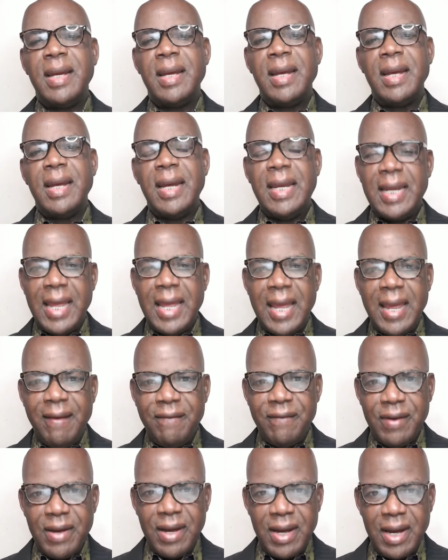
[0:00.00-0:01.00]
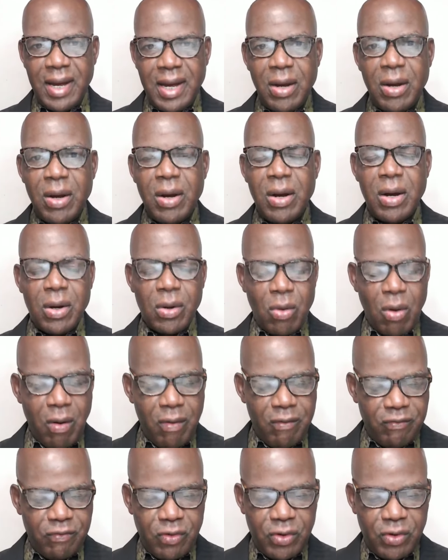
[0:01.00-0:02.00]
In the event,
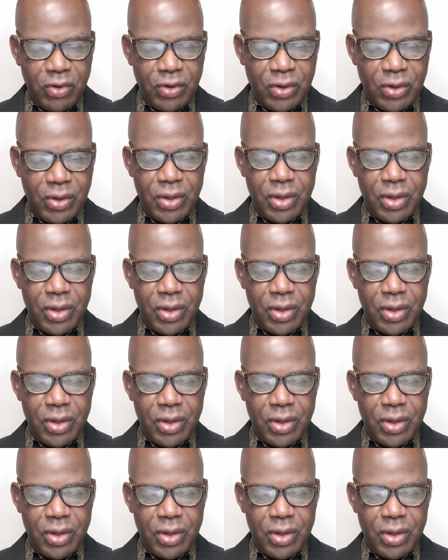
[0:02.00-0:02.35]
cover